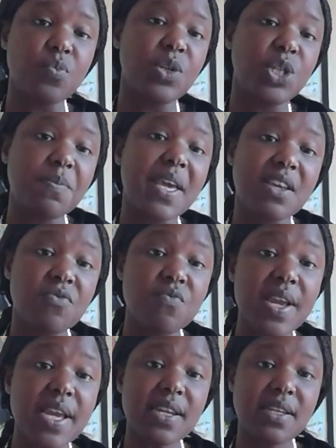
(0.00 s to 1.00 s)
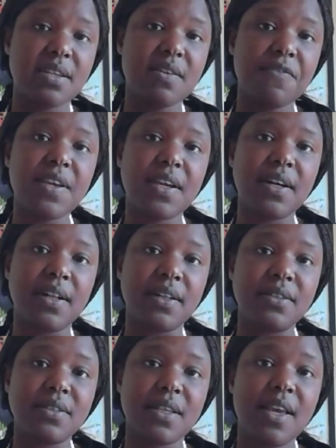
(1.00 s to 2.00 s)
which make it really
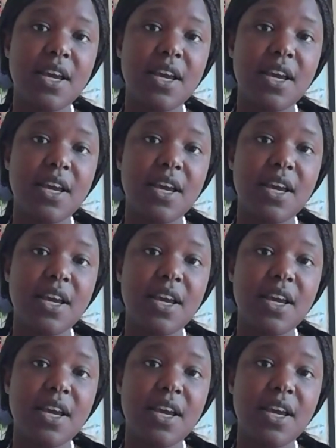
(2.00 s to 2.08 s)
difficult